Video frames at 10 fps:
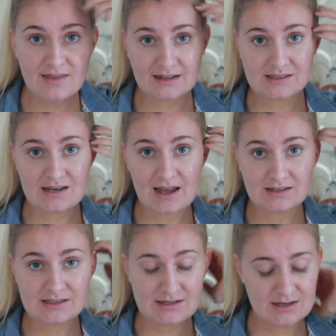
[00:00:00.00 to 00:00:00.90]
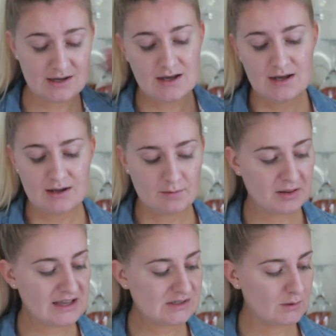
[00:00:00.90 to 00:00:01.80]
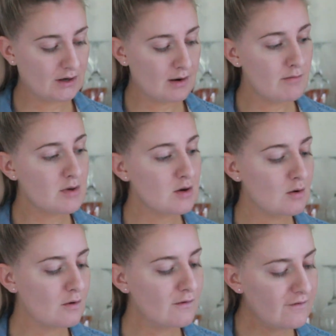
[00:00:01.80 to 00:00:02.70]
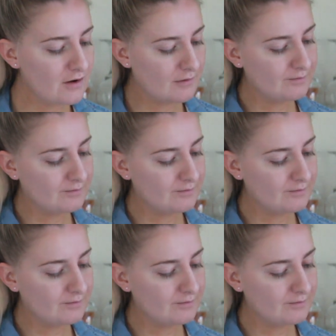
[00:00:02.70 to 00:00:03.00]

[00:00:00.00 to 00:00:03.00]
That's the next place we're gonna move.